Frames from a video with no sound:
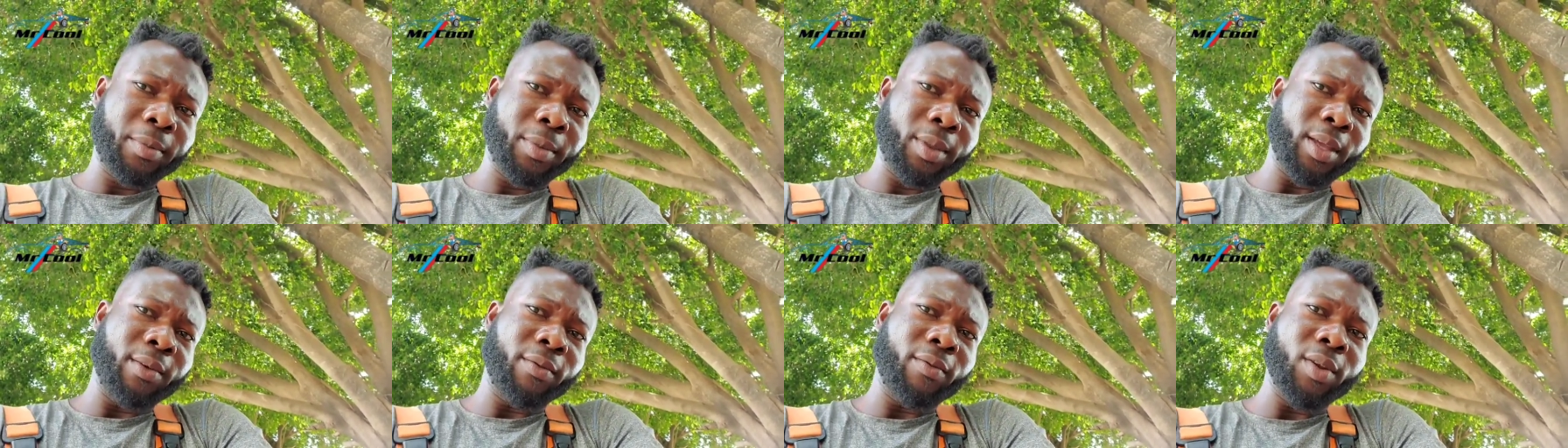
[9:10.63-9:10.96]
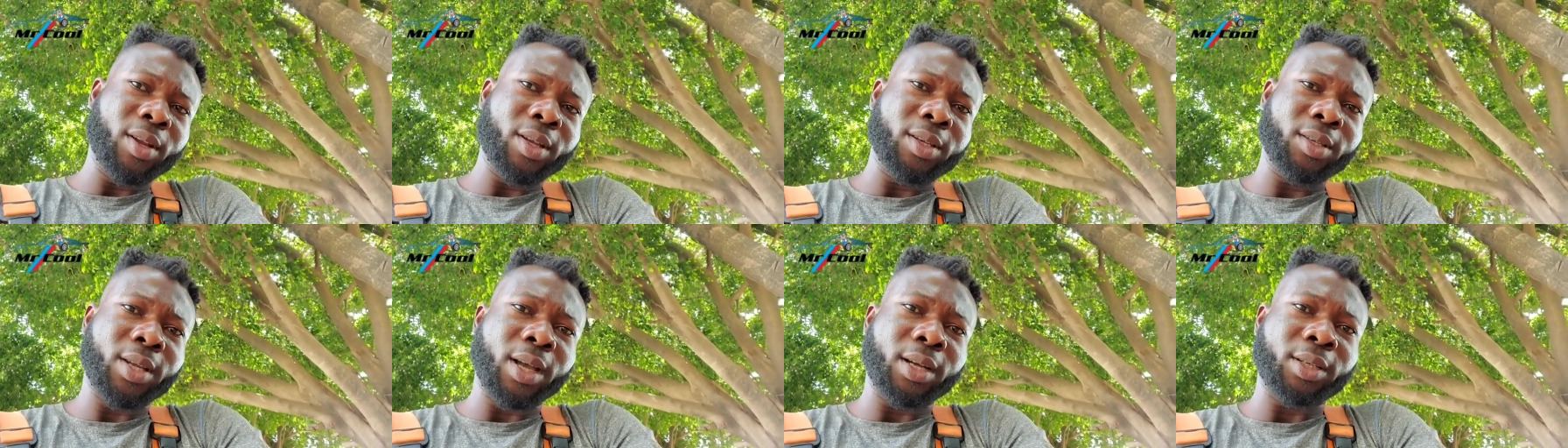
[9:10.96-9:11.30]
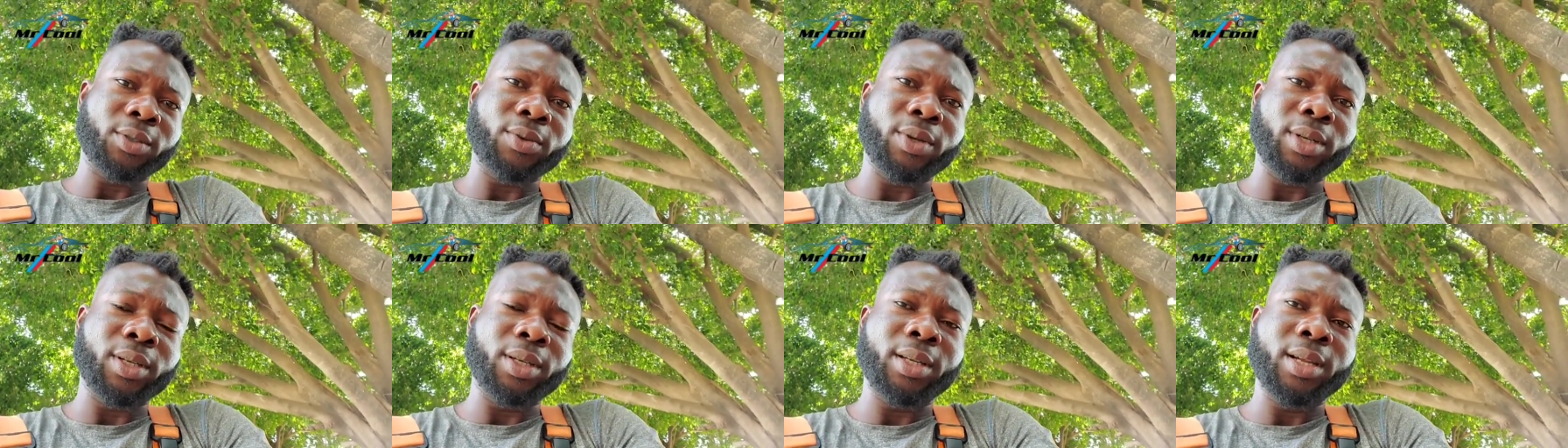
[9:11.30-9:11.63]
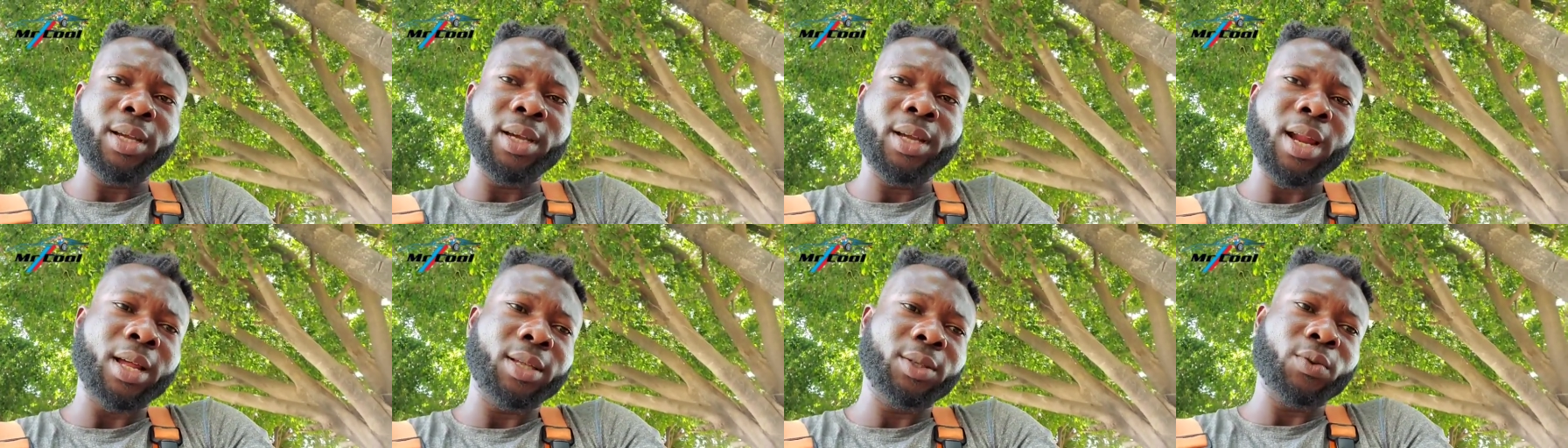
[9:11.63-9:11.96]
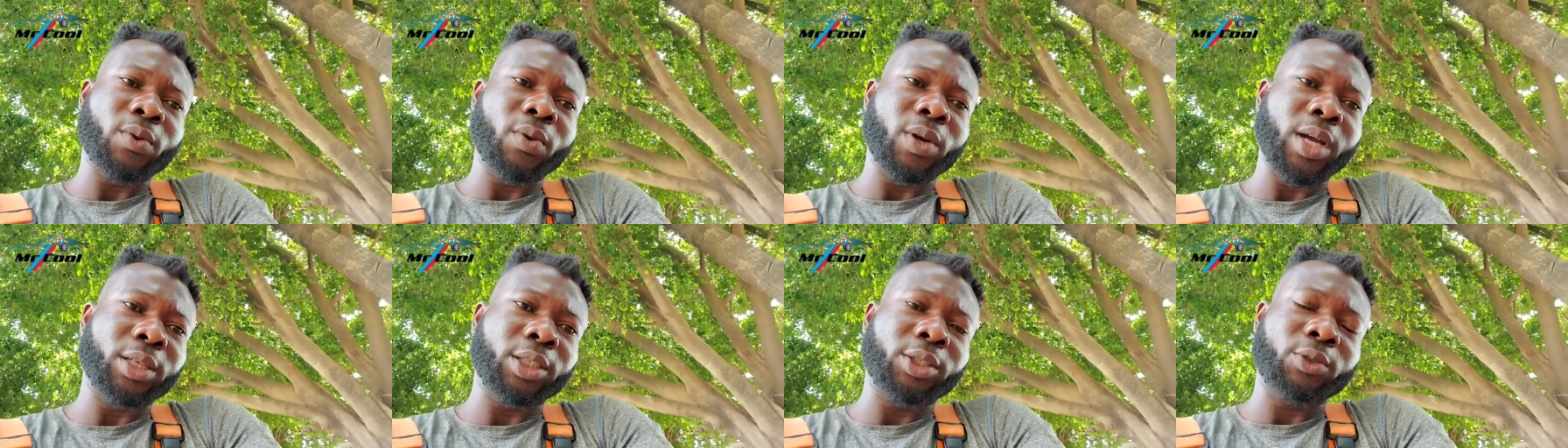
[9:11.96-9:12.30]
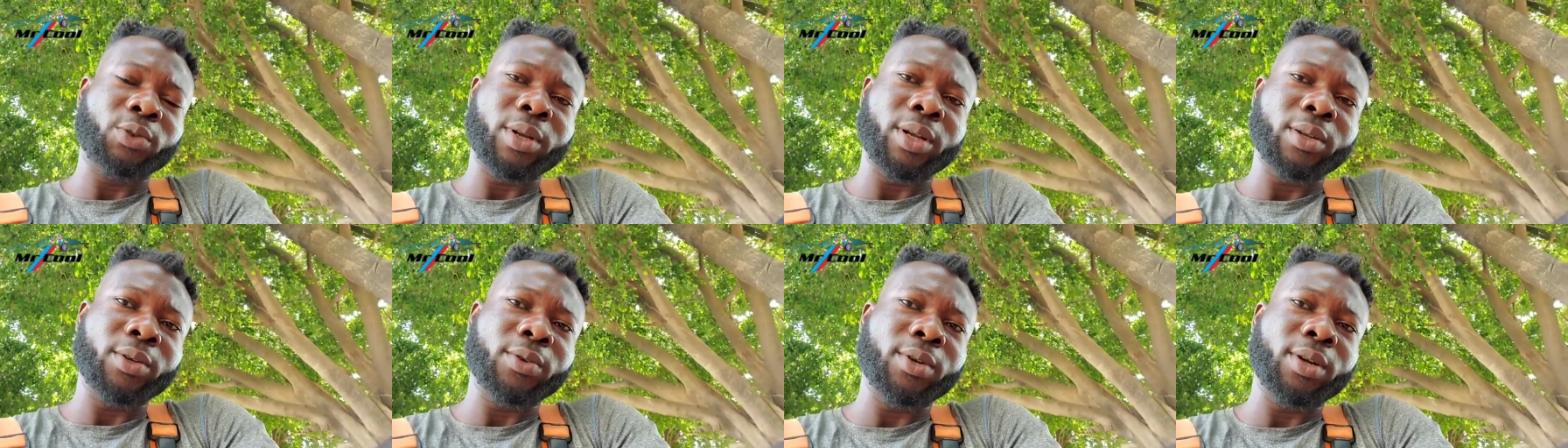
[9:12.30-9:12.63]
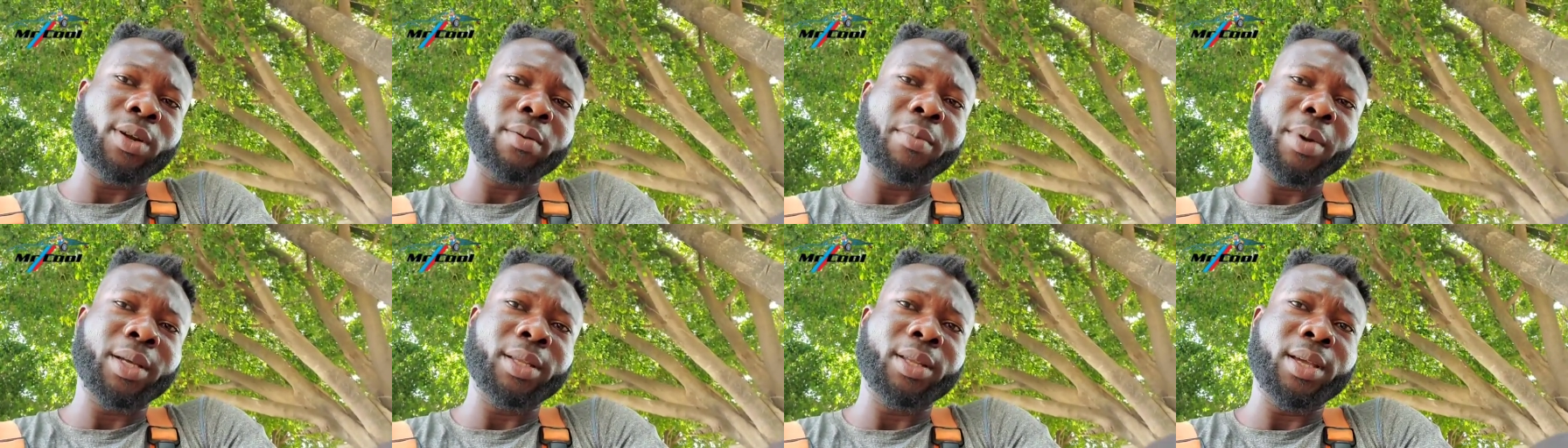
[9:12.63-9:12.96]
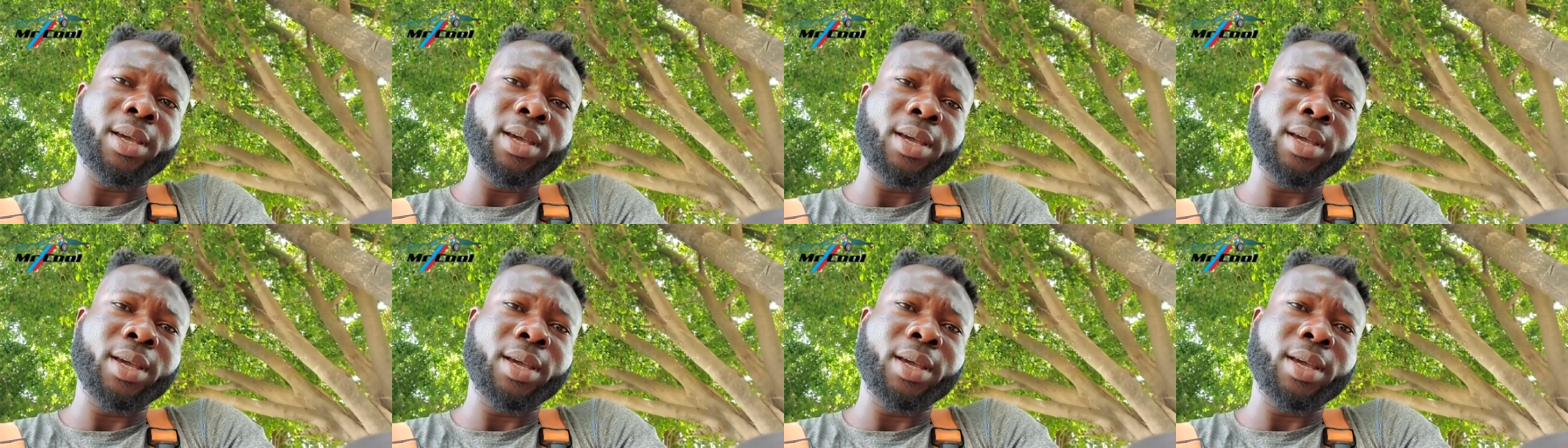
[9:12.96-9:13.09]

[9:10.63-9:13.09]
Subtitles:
If it is actually there, that's what actually going to make the